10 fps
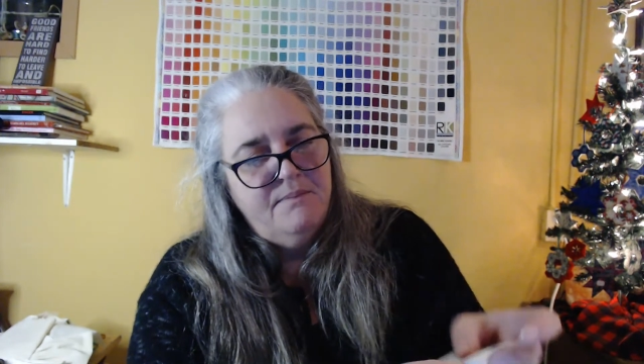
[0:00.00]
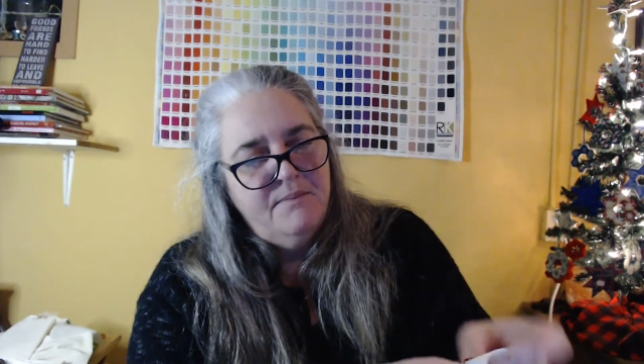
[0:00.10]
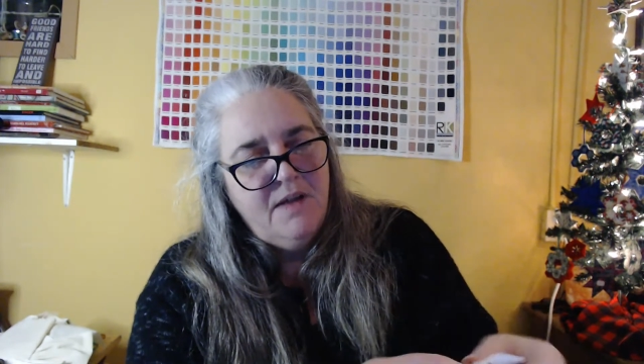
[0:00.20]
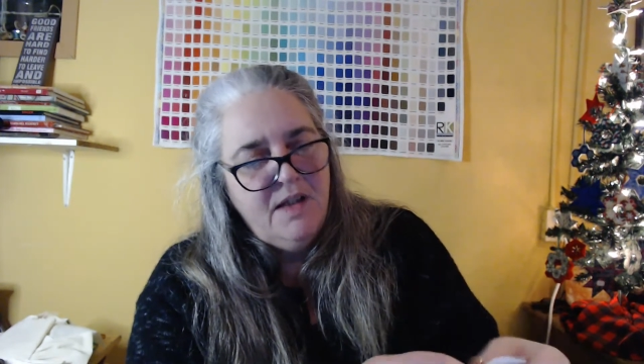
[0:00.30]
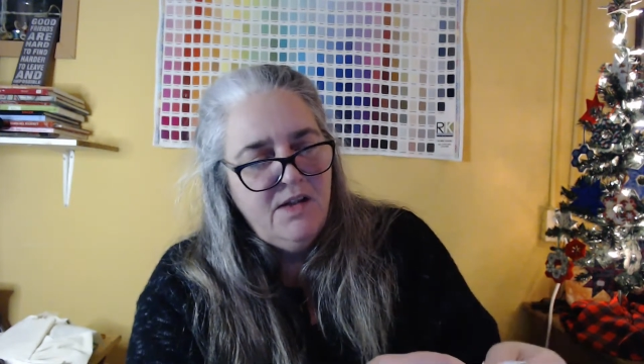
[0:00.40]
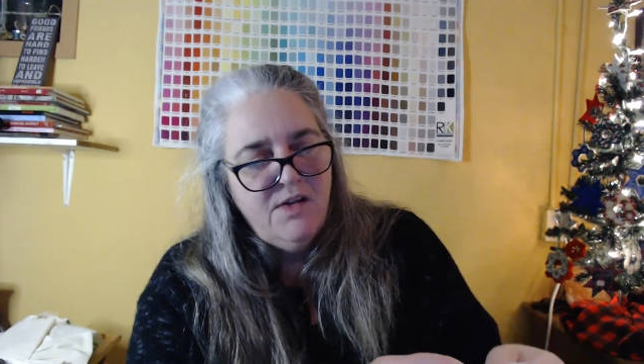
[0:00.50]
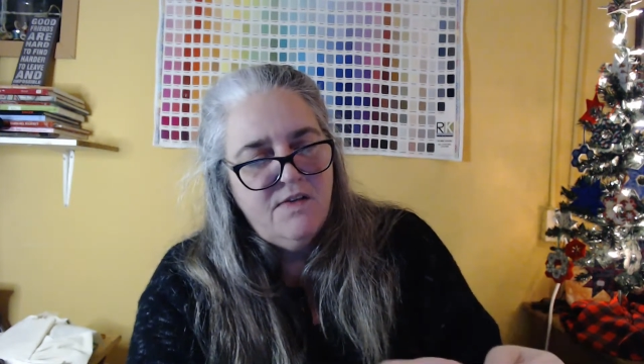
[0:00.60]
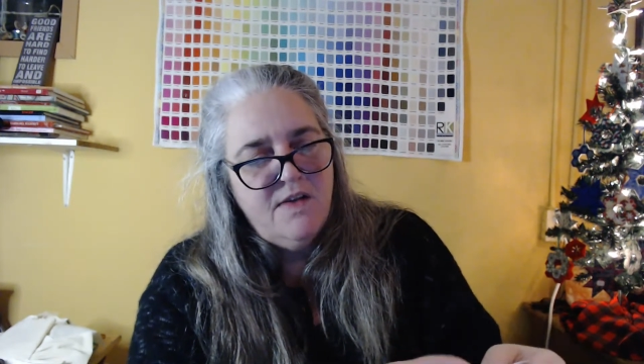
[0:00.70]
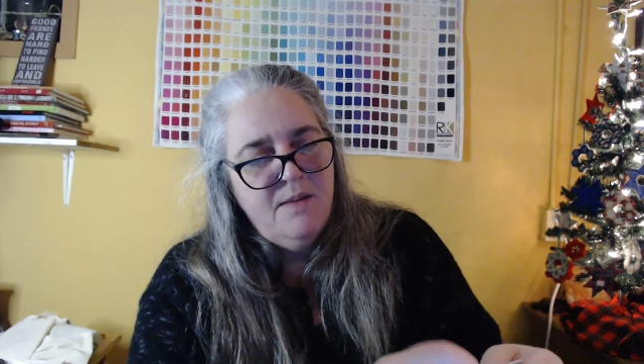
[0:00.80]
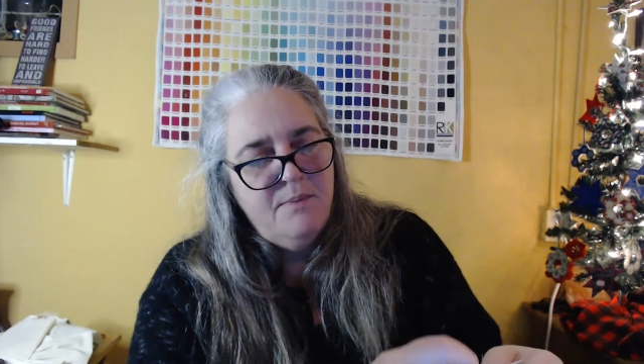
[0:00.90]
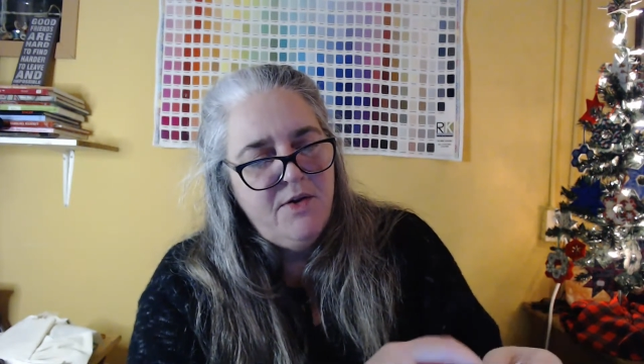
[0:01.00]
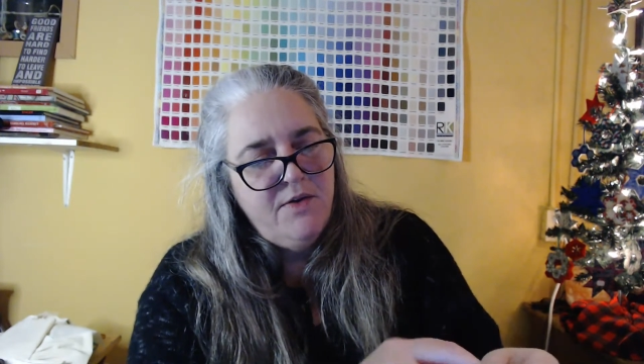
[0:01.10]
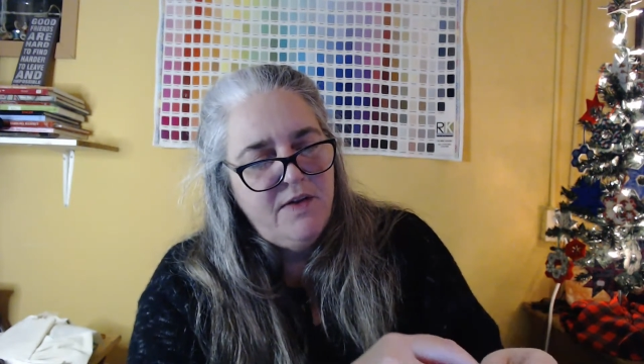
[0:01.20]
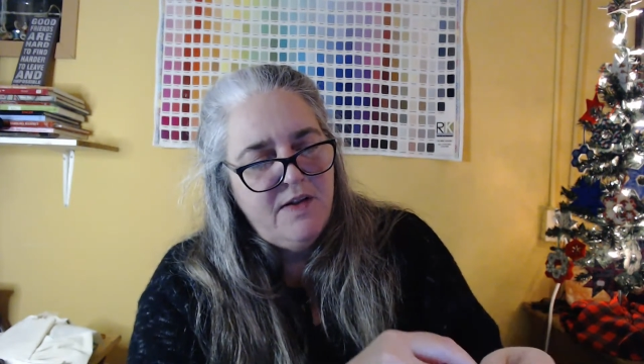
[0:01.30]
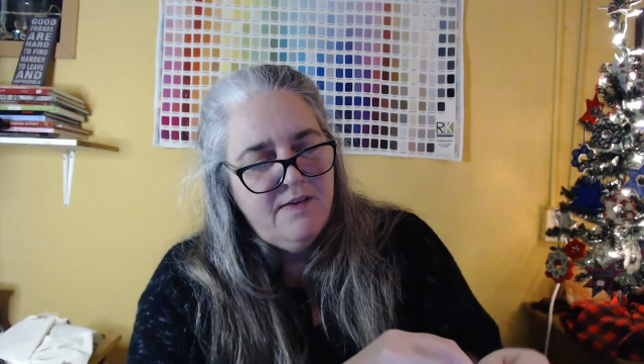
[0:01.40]
And you just keep
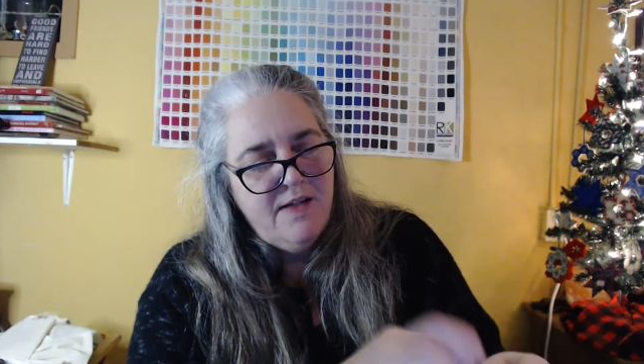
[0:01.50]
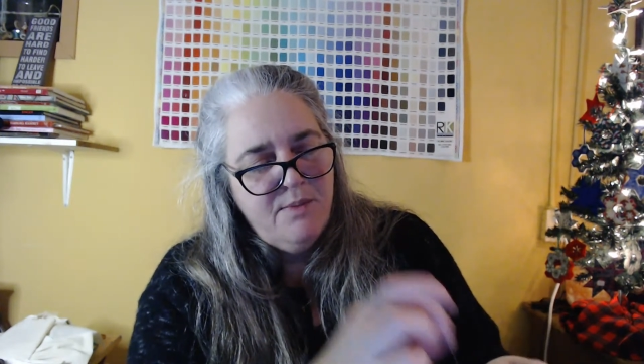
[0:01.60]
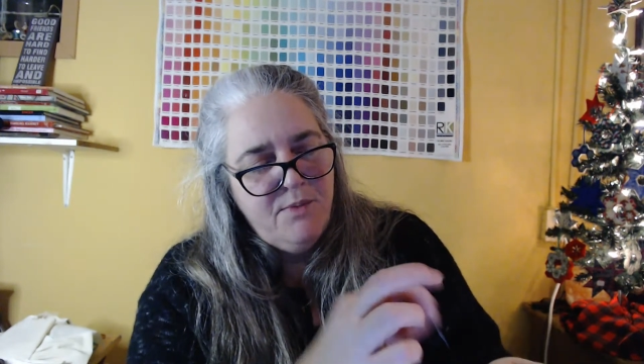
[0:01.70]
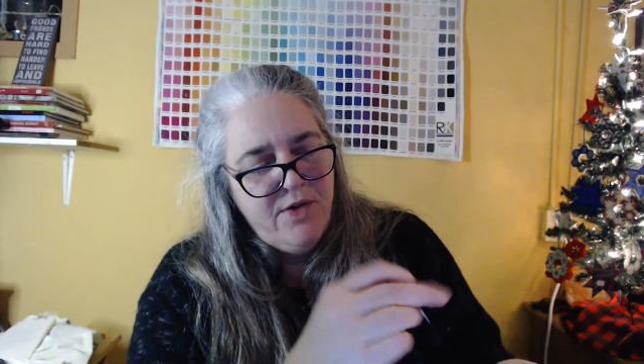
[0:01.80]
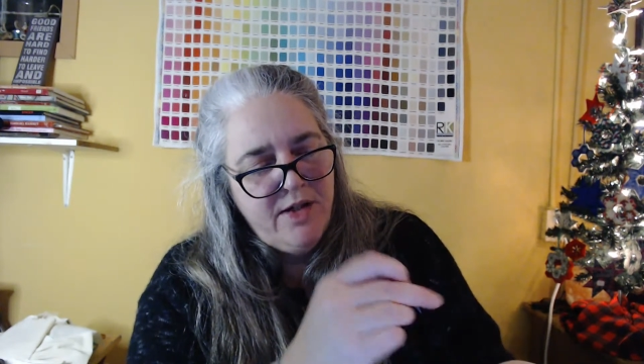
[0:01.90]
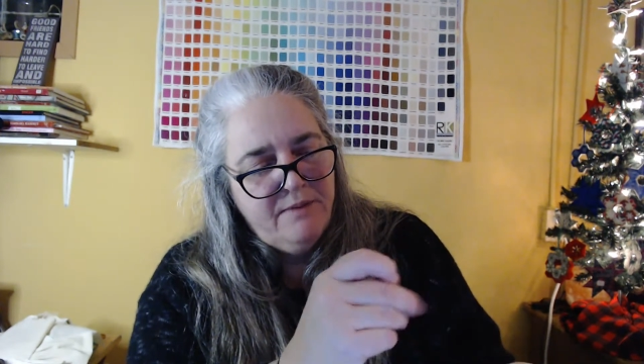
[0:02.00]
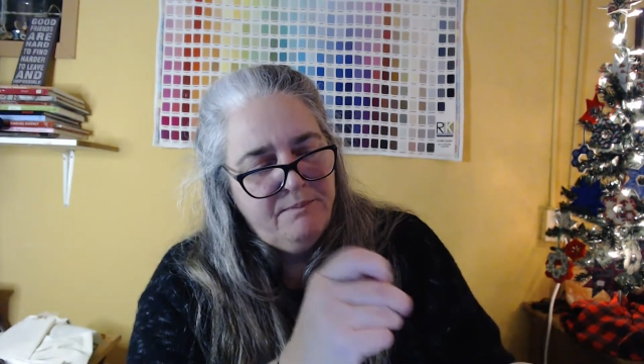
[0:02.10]
going the same way.